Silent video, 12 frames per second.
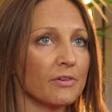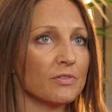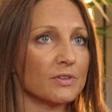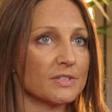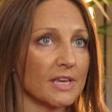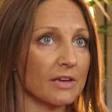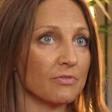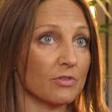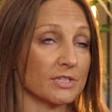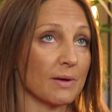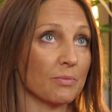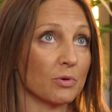if, say, for
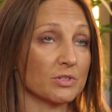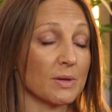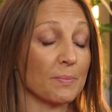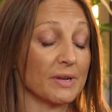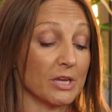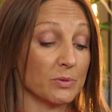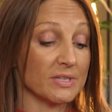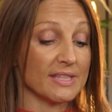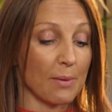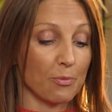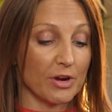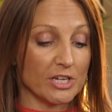example, somebody who's in
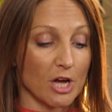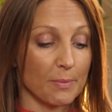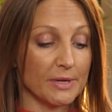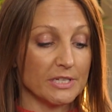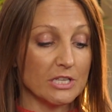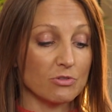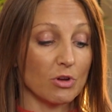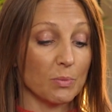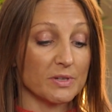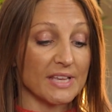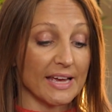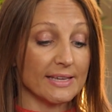that pre-diabetes group,
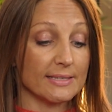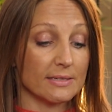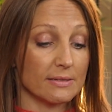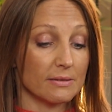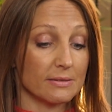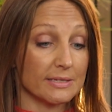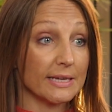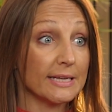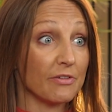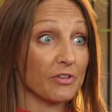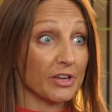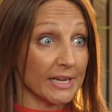because that is
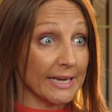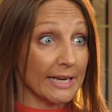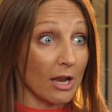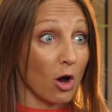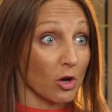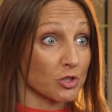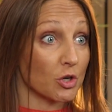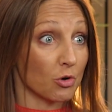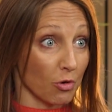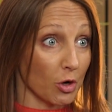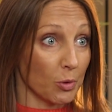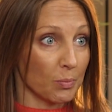significantly larger
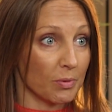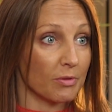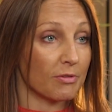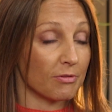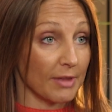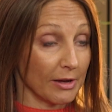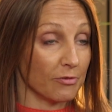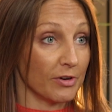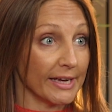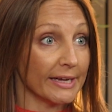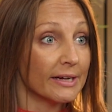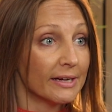group,
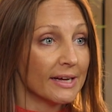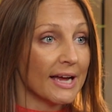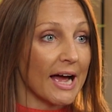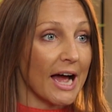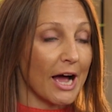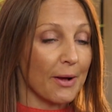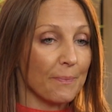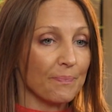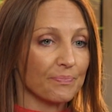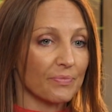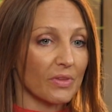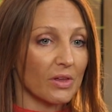thankfully,
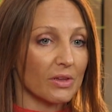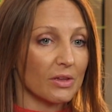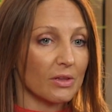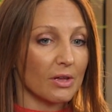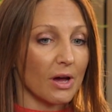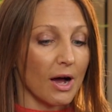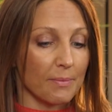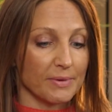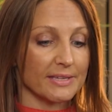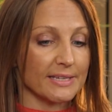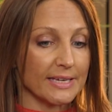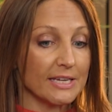I'm
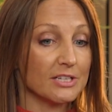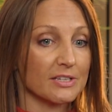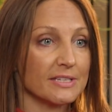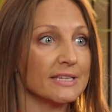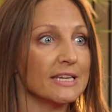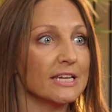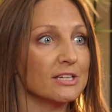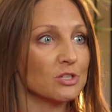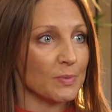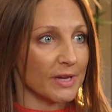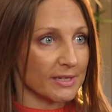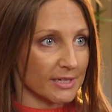guessing it doesn't need to
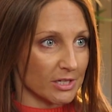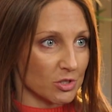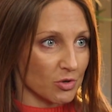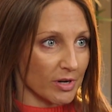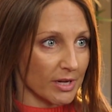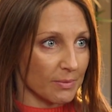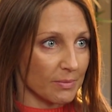be as extreme.